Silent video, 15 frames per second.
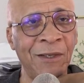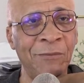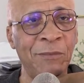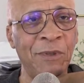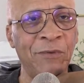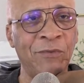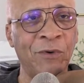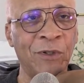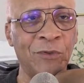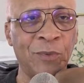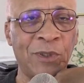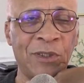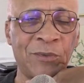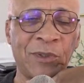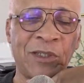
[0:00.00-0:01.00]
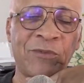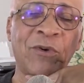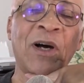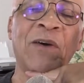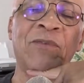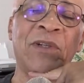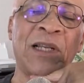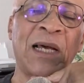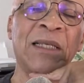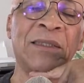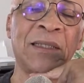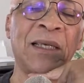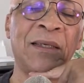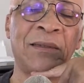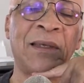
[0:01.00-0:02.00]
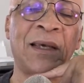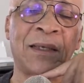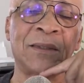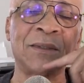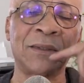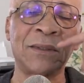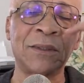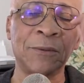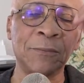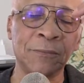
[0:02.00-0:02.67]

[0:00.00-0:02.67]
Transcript: before 2024? I feel like saying yes.